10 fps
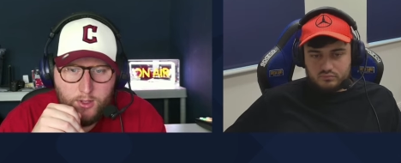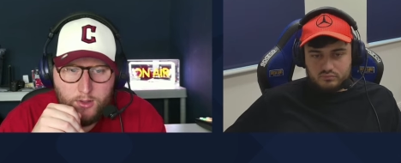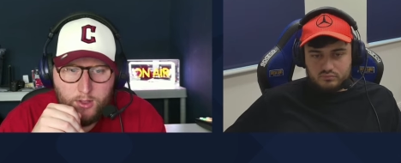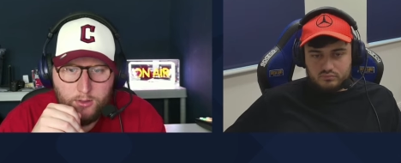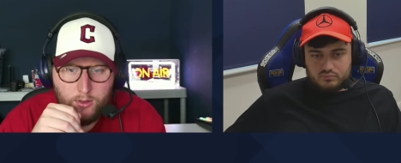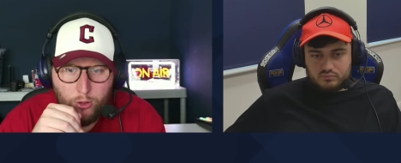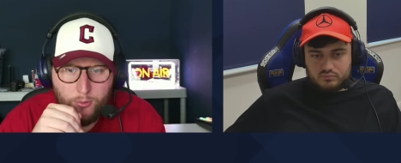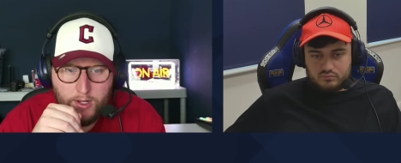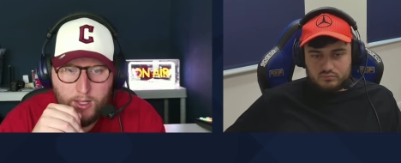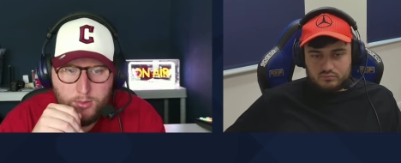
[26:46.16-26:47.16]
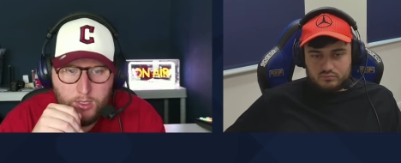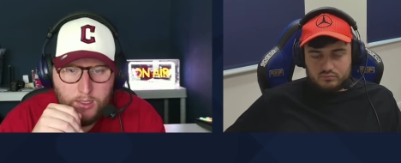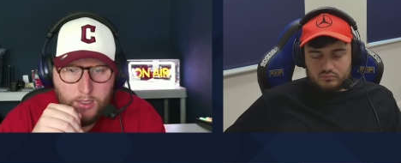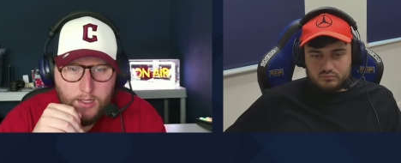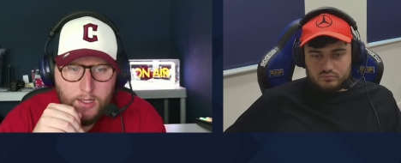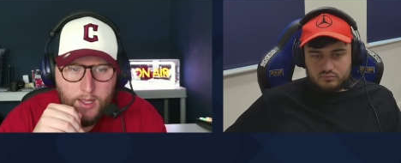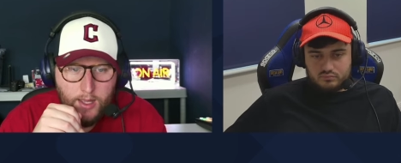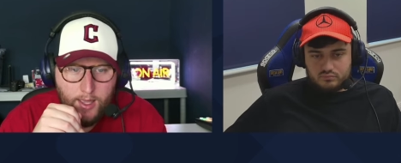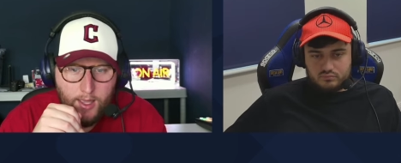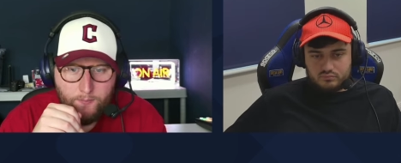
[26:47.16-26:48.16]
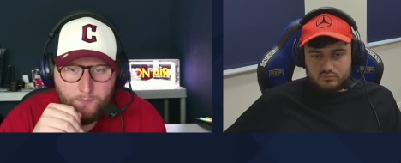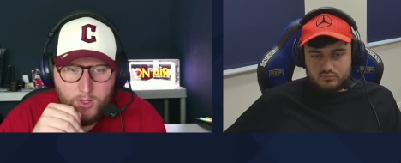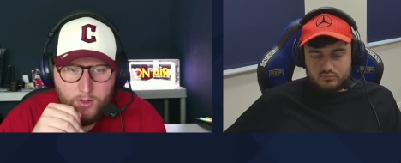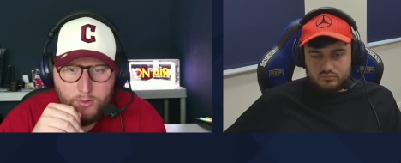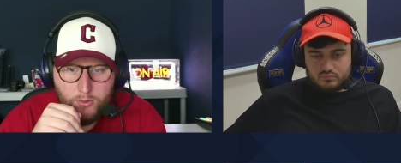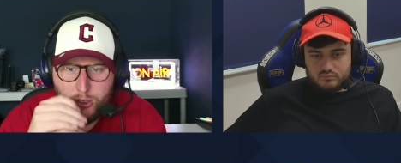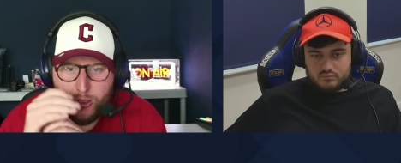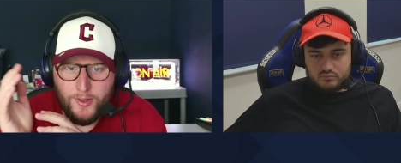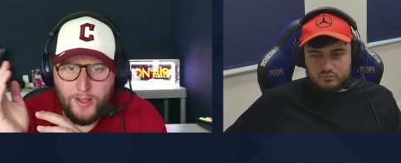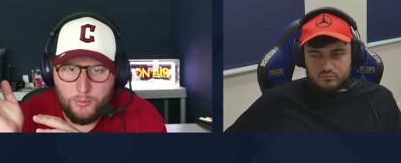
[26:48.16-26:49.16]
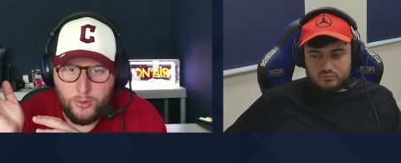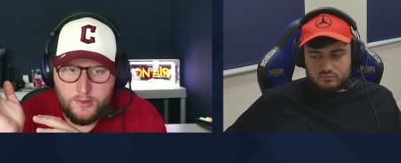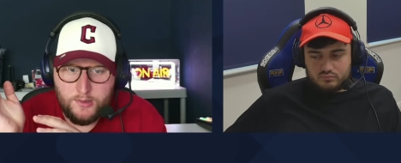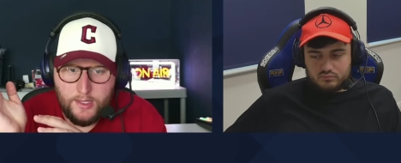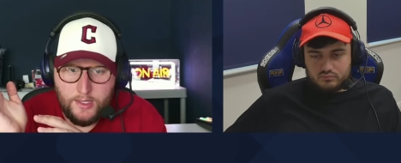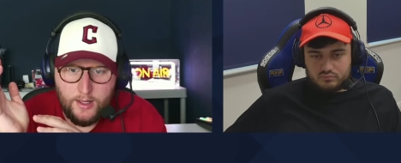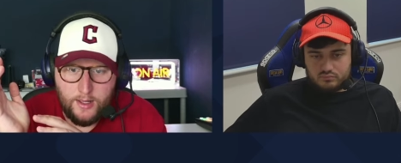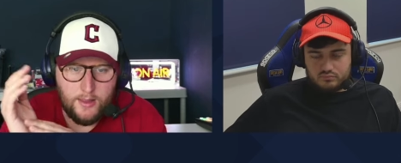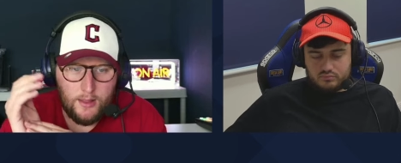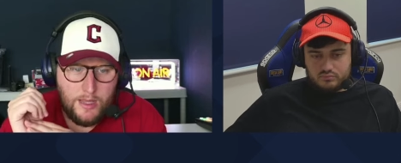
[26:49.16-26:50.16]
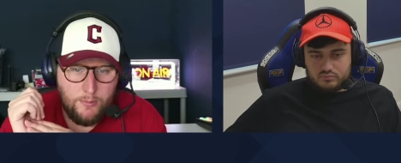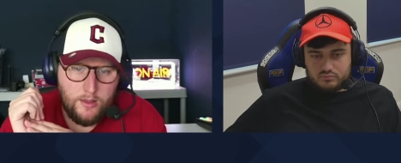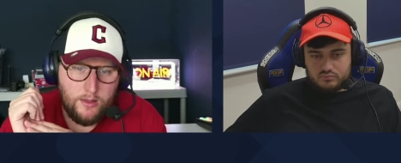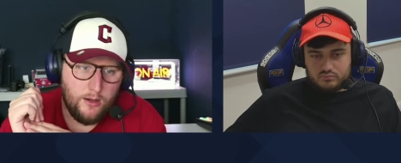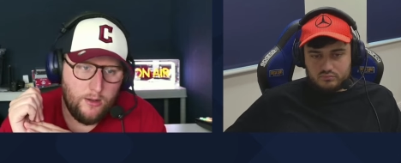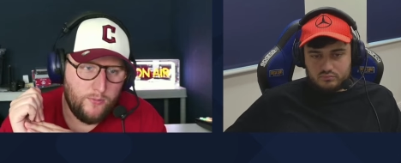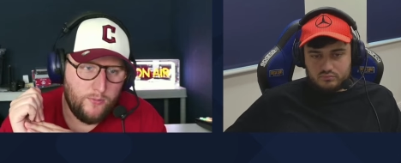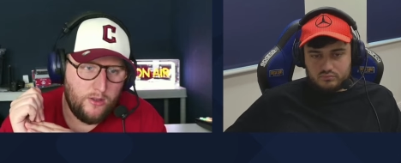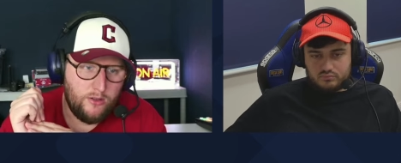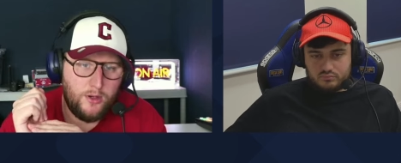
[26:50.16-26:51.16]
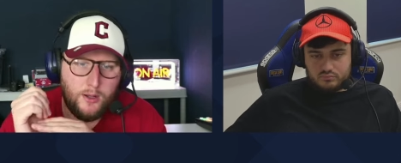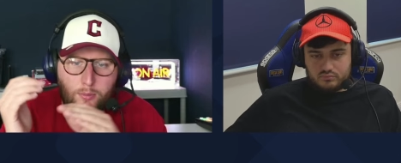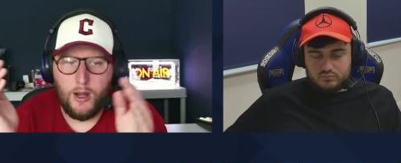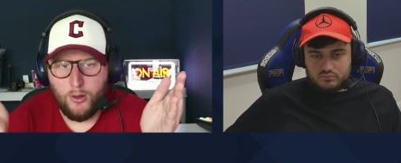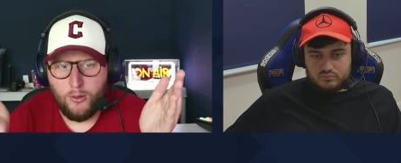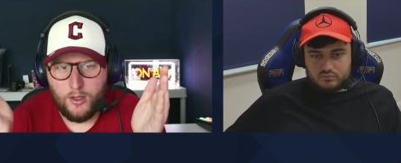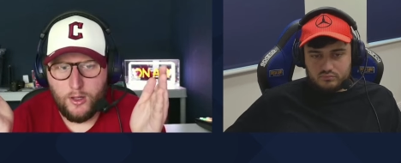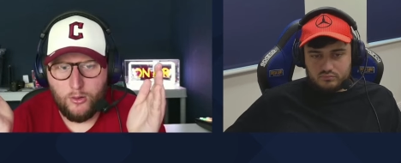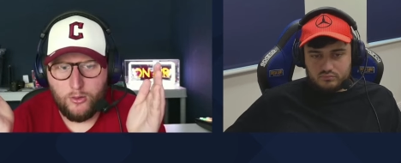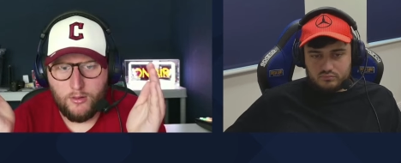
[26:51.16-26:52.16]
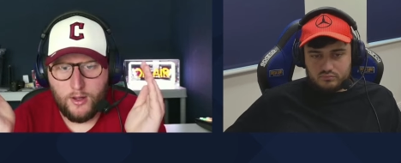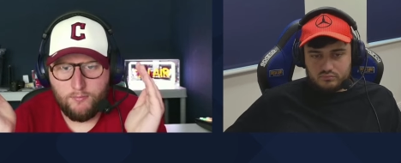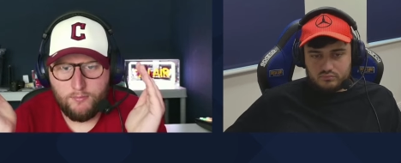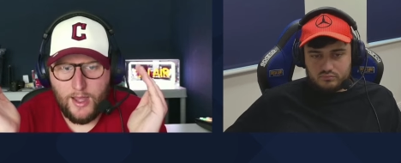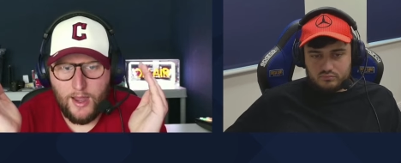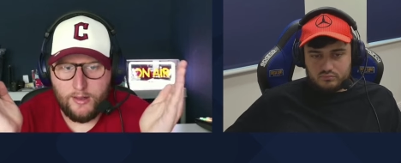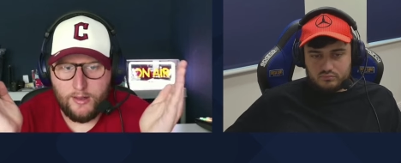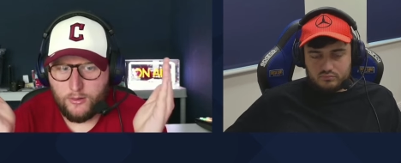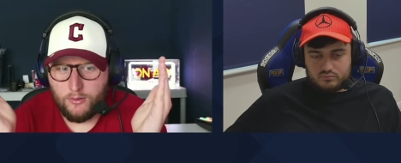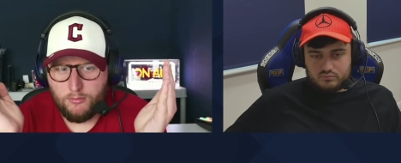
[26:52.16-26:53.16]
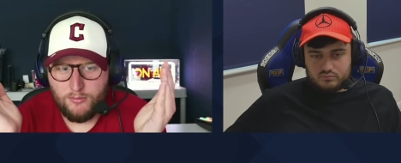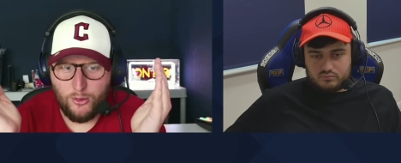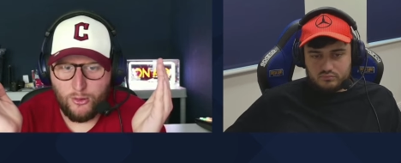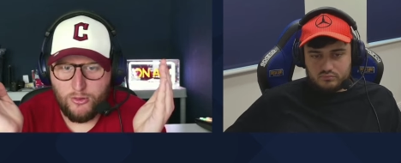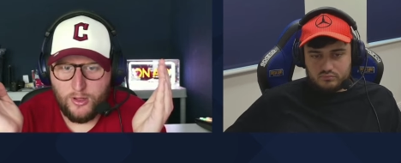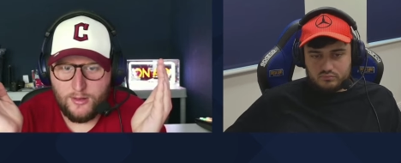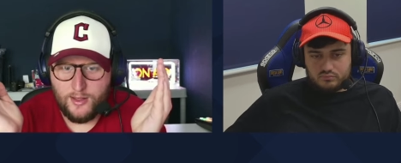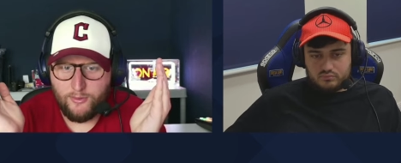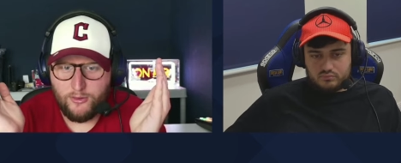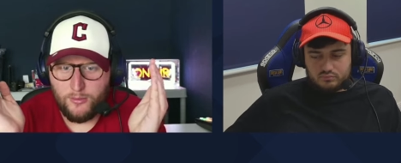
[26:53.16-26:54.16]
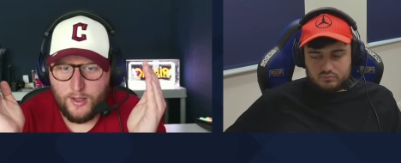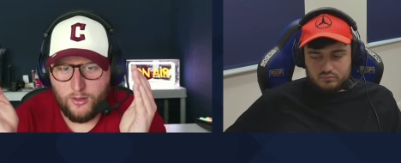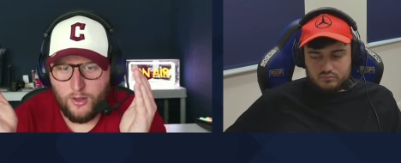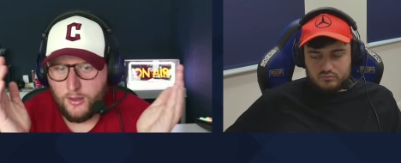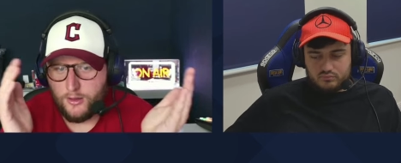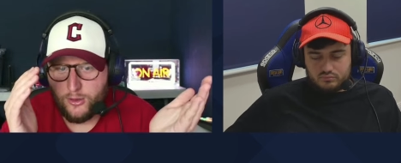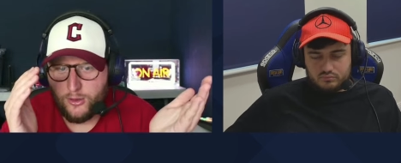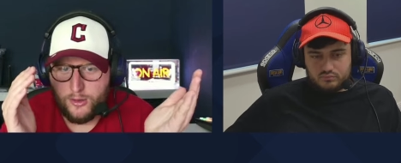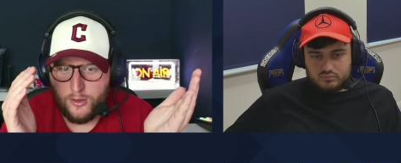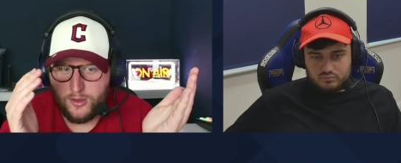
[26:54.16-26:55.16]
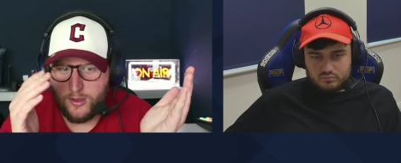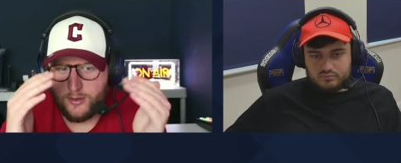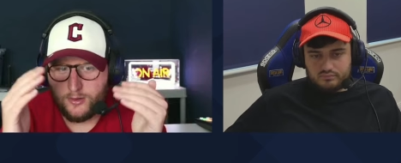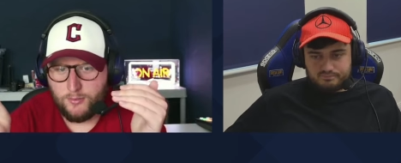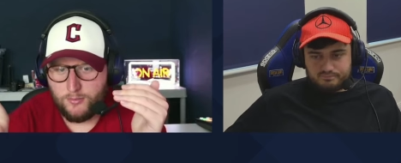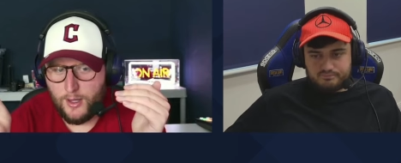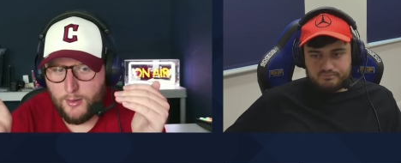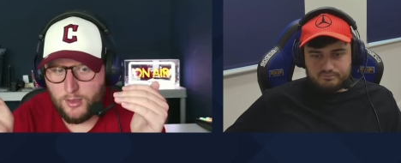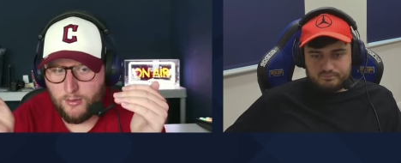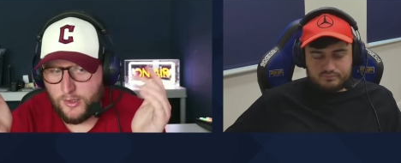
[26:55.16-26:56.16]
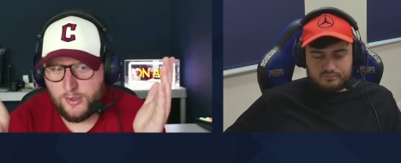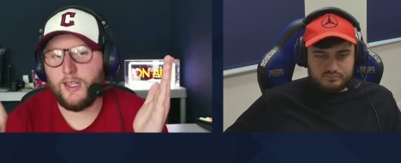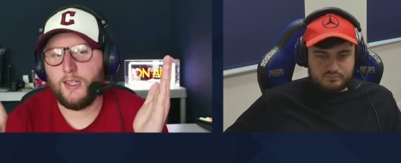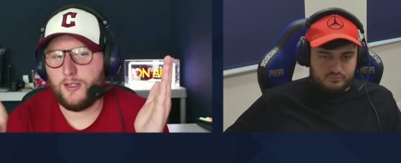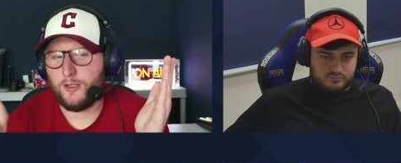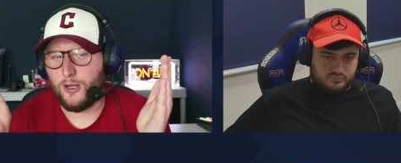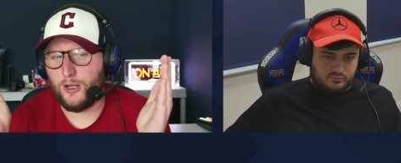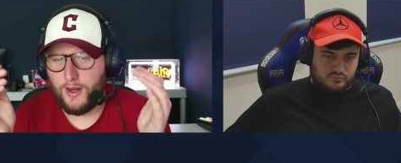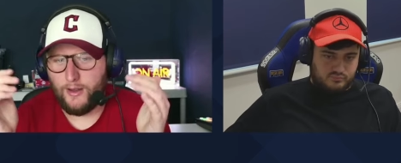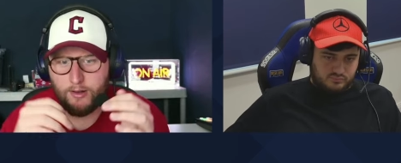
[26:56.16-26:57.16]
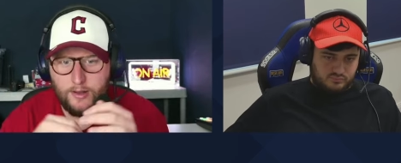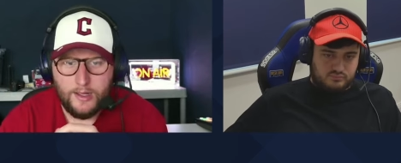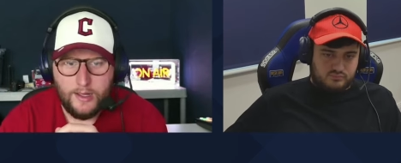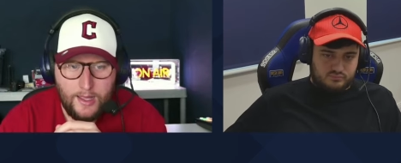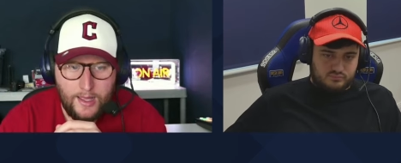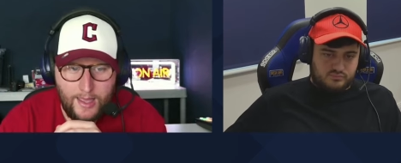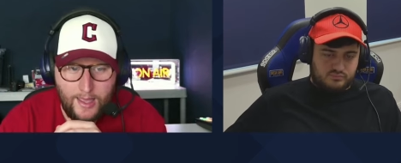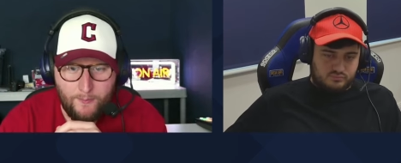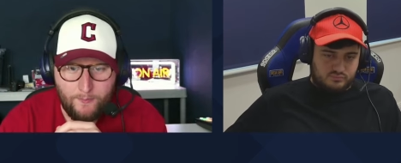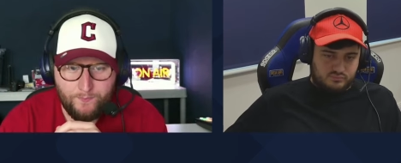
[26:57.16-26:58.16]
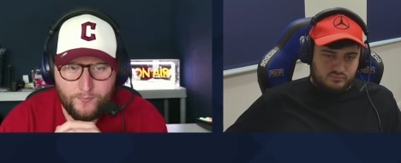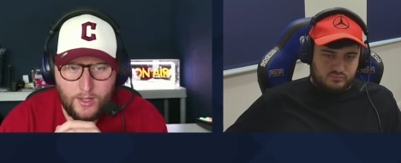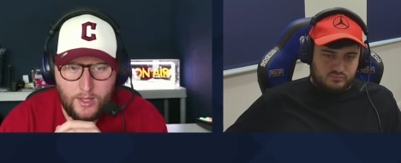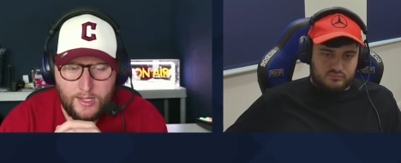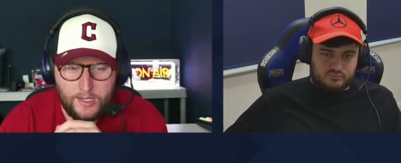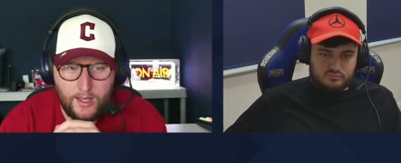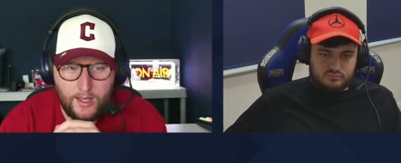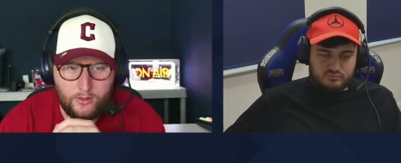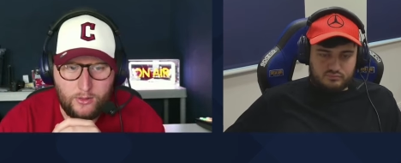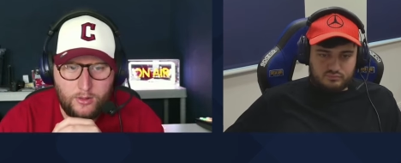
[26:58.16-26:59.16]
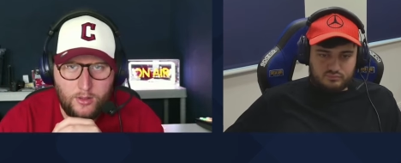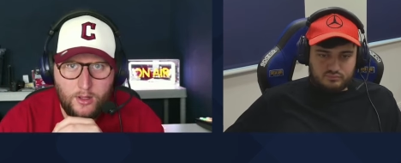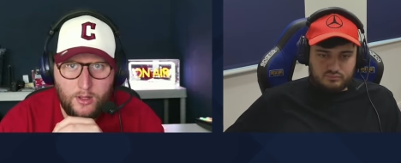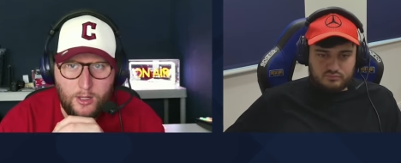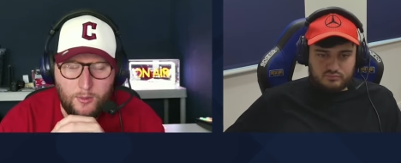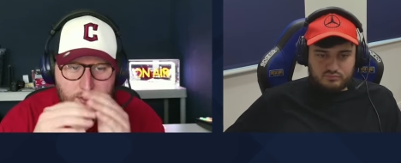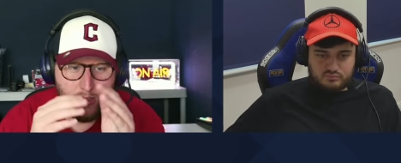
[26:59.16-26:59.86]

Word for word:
Speaker 1: Now he's gone to RB Leipzig. Um, if he was to do well in the Bundesliga, and then maybe you know, say someone like Bayern Munich goes, all right, Harry has two or three years left in him. Let's sign Antonio Nuzak because Leipzig finished second this year, whatever. Um, and he has, but it's